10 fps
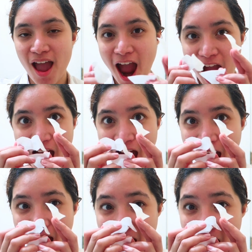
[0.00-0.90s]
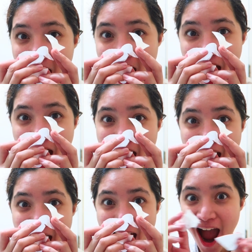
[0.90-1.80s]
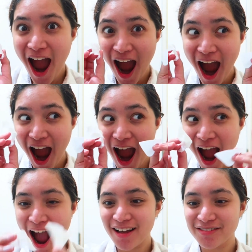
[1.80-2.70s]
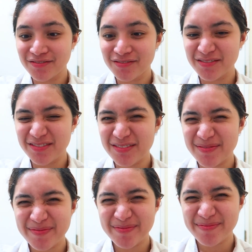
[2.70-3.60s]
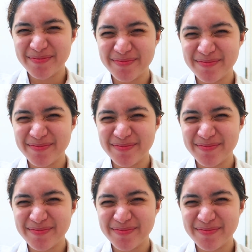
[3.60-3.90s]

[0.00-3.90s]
all the gunk that comes from your pores stick onto that strip.